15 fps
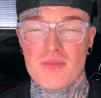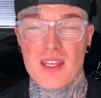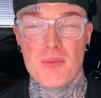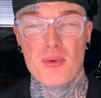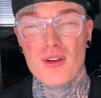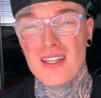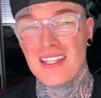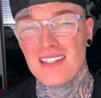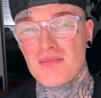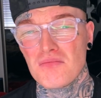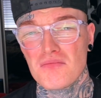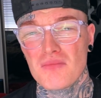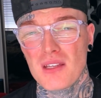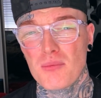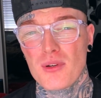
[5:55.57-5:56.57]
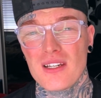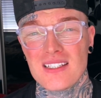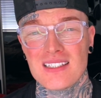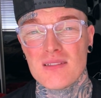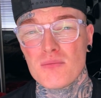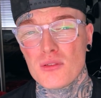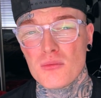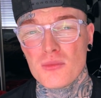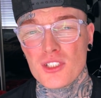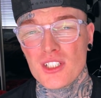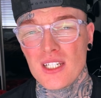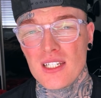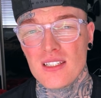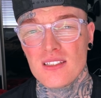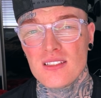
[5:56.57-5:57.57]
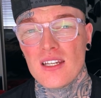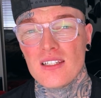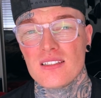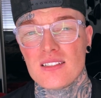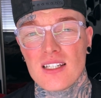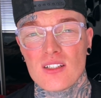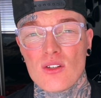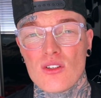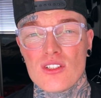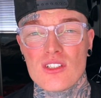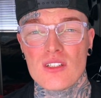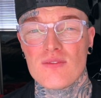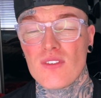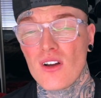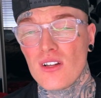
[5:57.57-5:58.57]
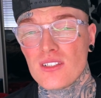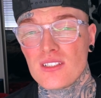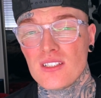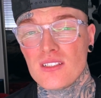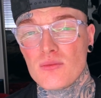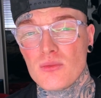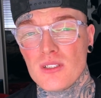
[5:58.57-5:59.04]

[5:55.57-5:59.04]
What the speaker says: They're pretty simple machines, and as technology advances,